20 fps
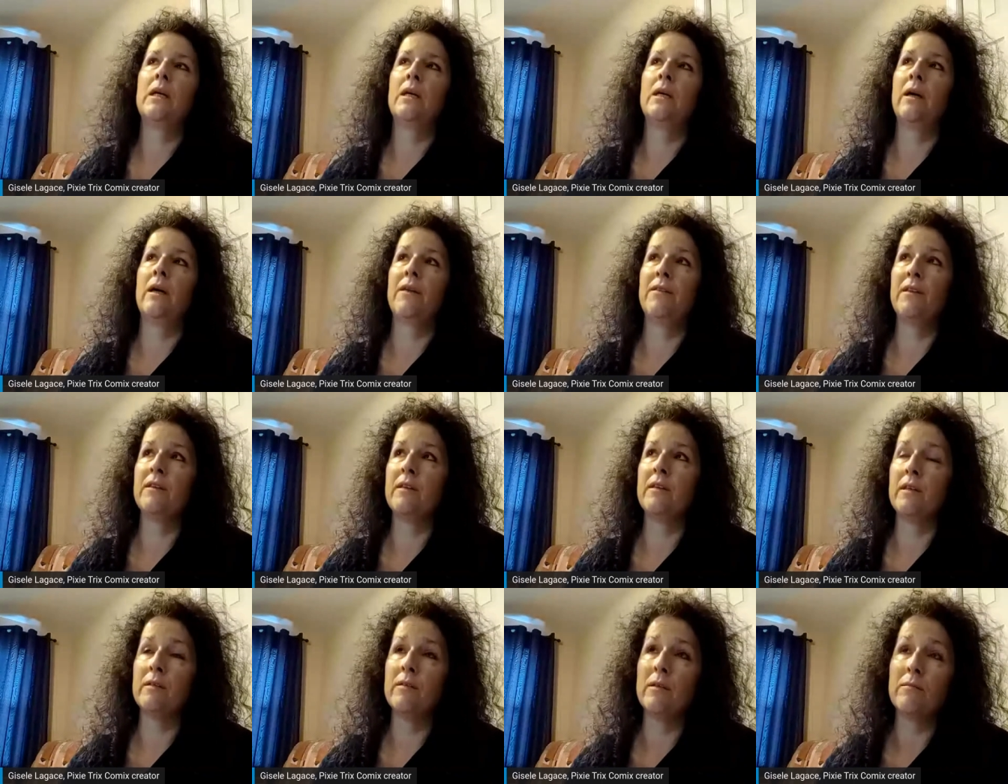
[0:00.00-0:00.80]
Uh, I
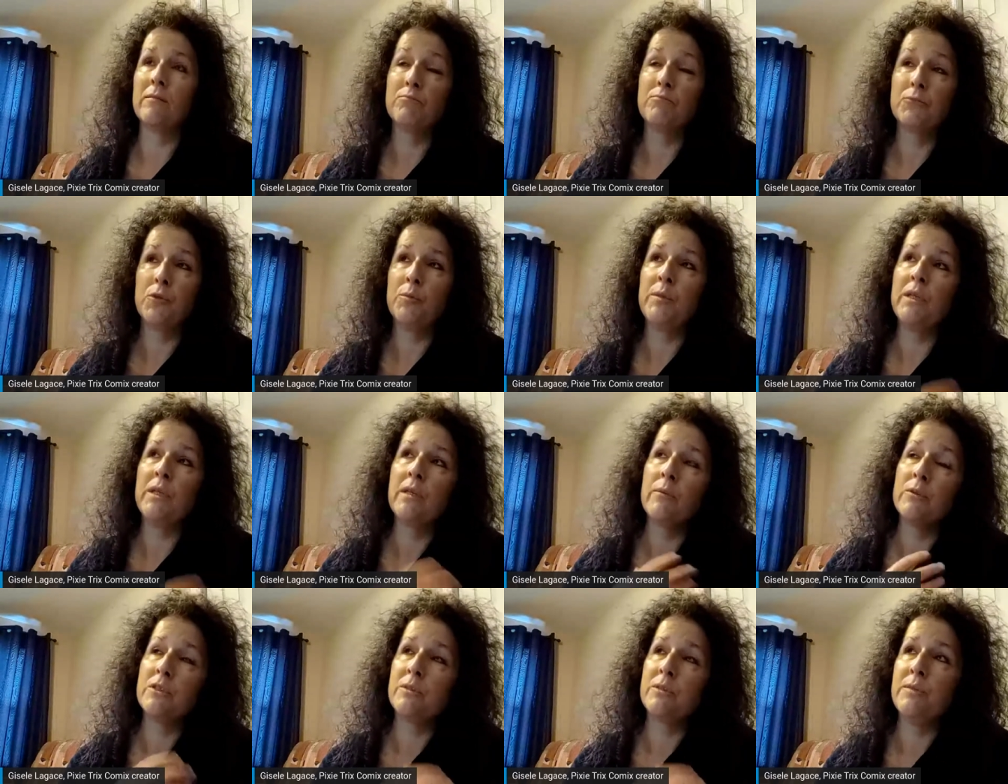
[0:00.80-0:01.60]
think that, that, to
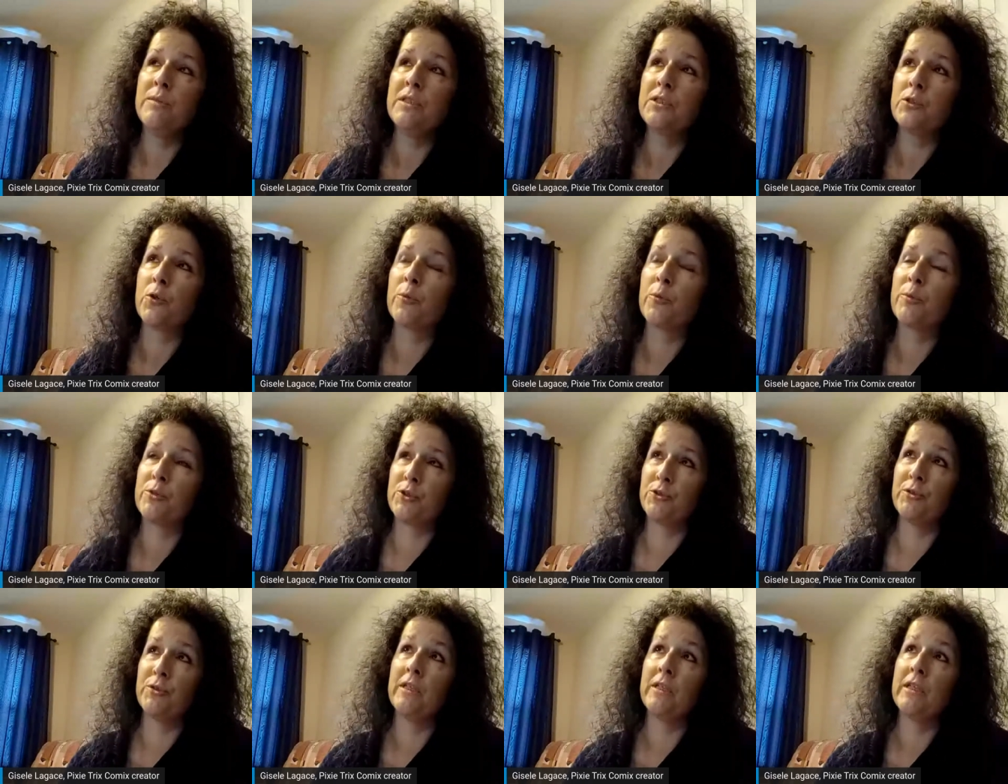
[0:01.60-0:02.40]
me, that was a missed
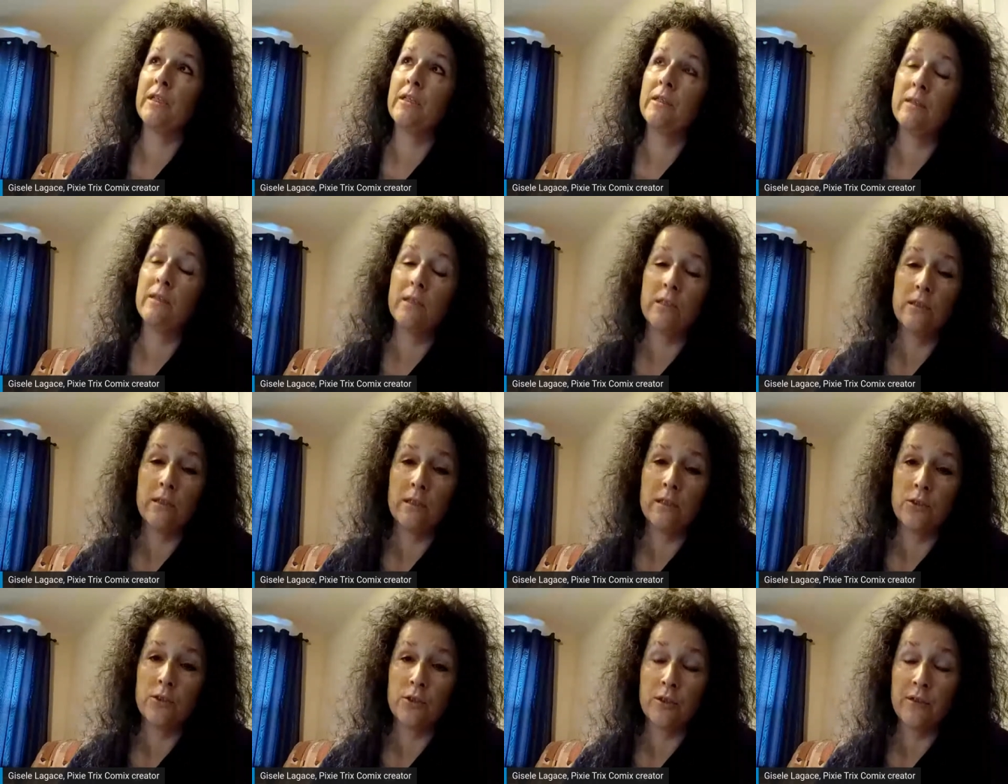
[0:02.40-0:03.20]
opportunity.
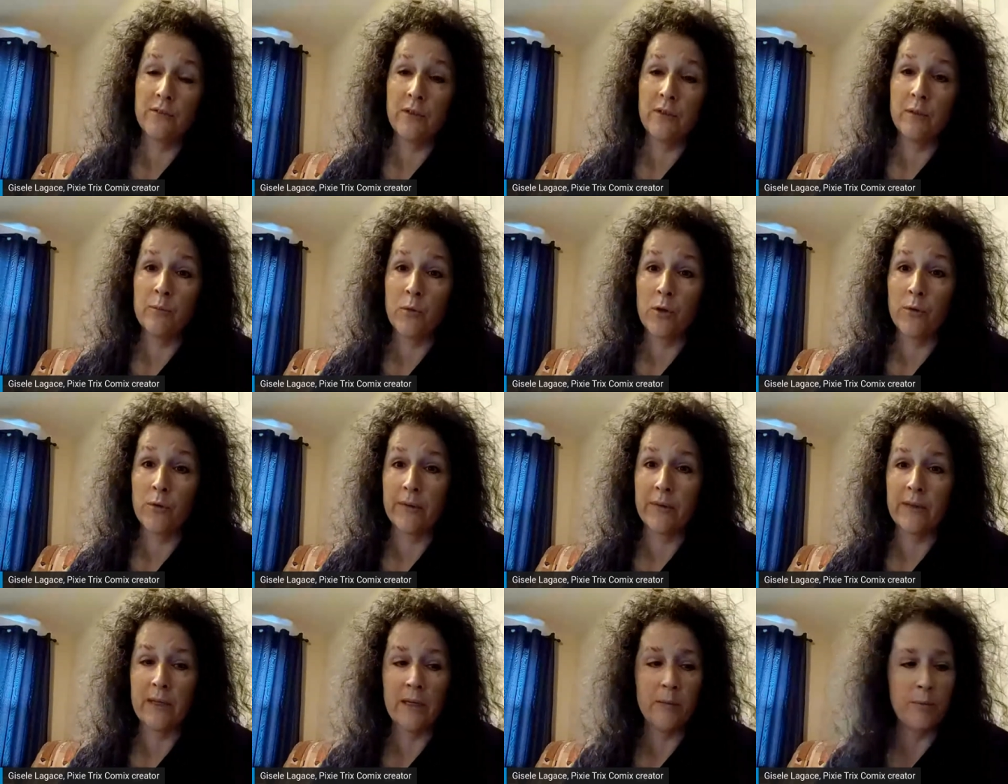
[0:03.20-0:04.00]
They, they should have done
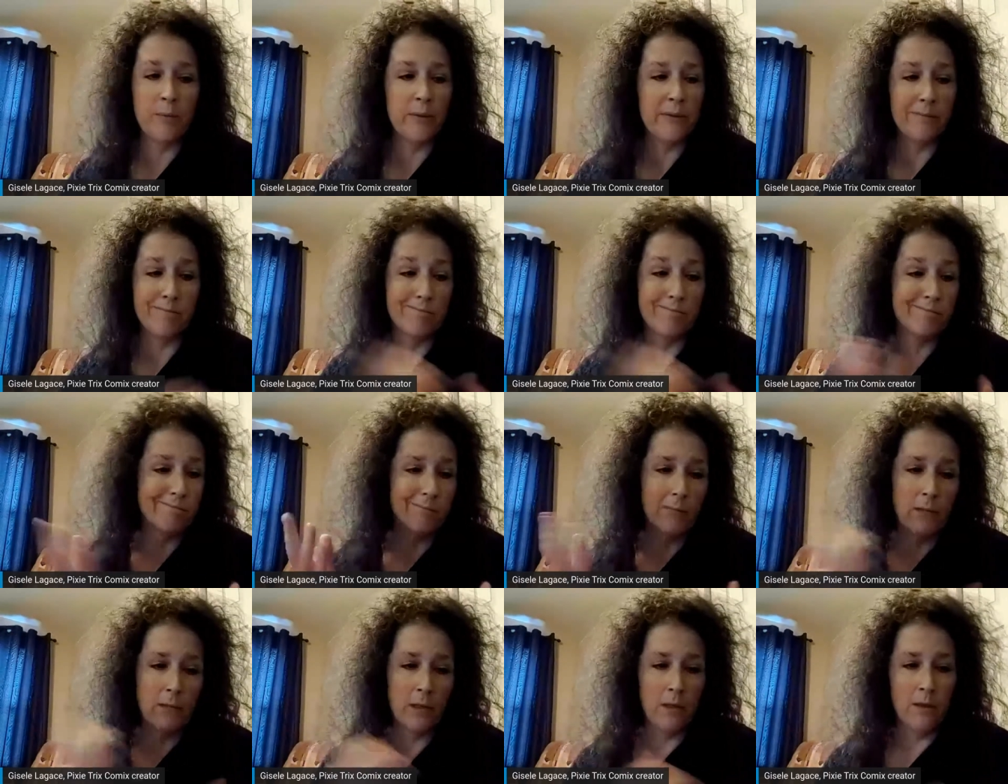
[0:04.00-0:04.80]
more with that, but
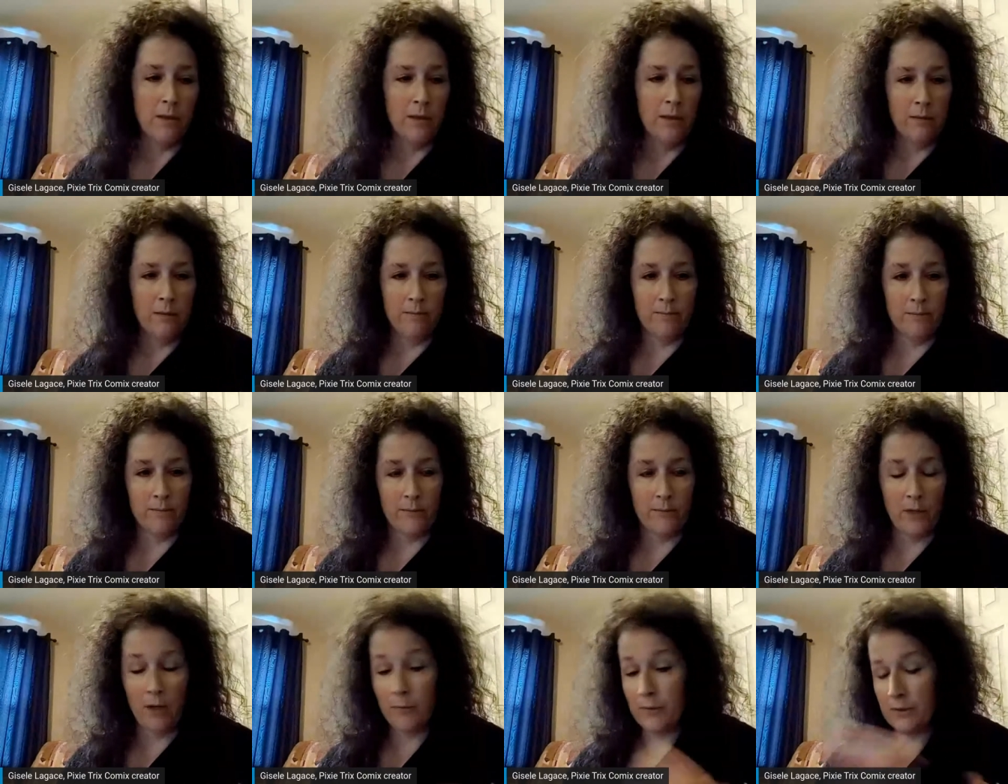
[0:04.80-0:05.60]

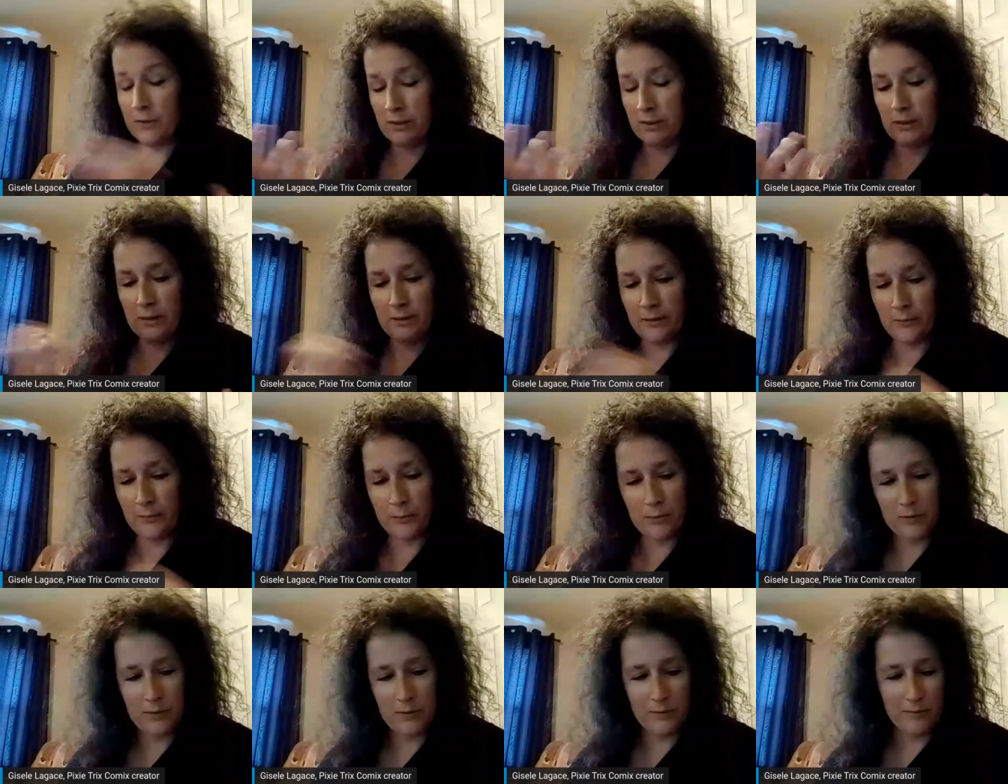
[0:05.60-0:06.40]
obviously
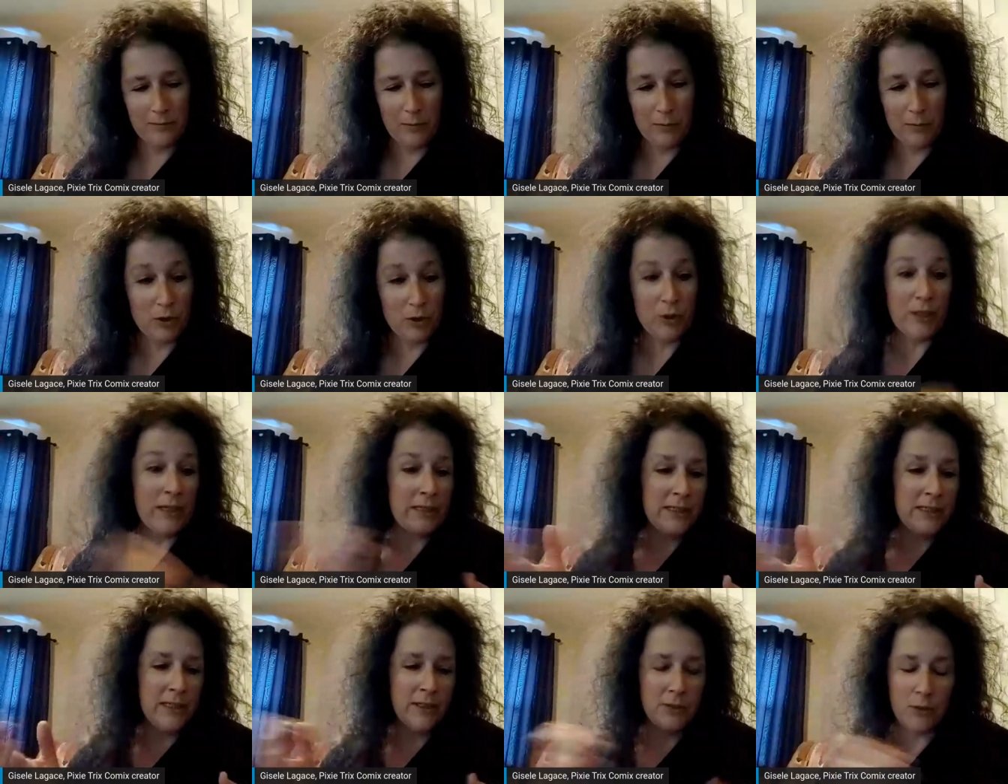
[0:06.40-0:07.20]
it was it was a good
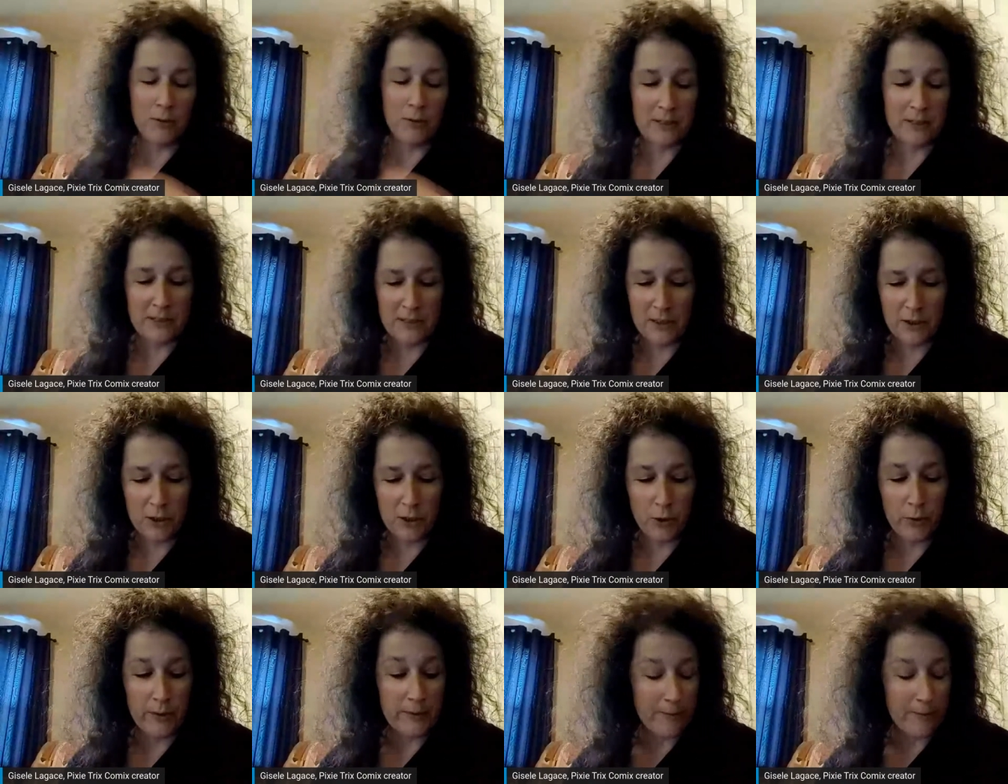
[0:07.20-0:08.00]
idea, so let's
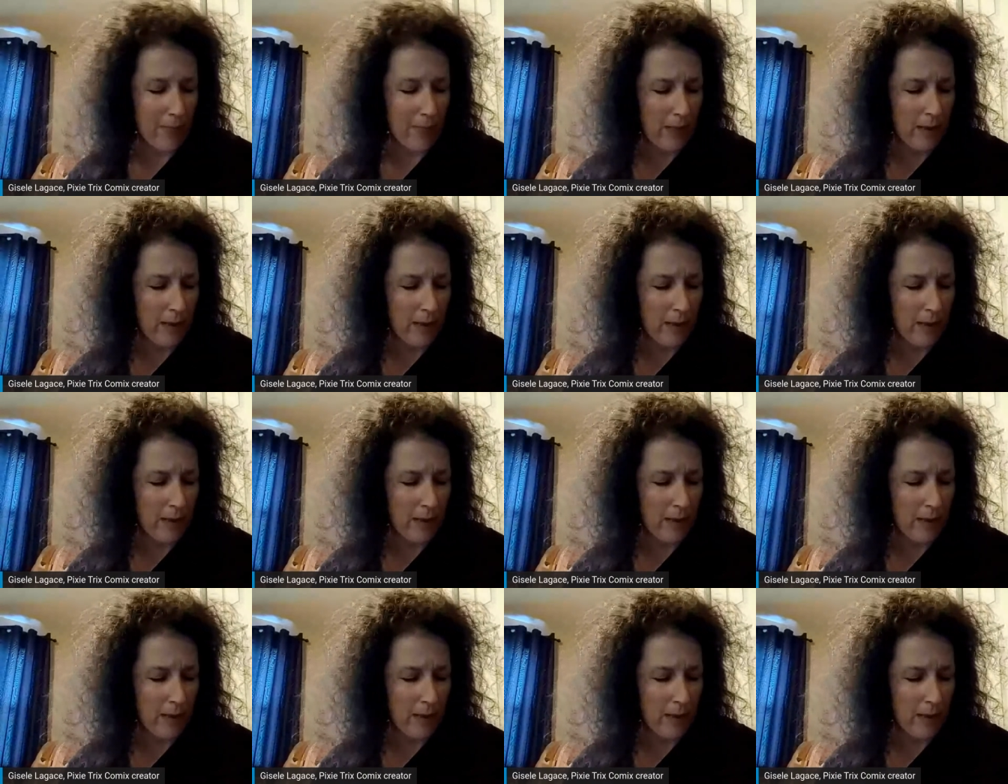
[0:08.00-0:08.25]
not do it.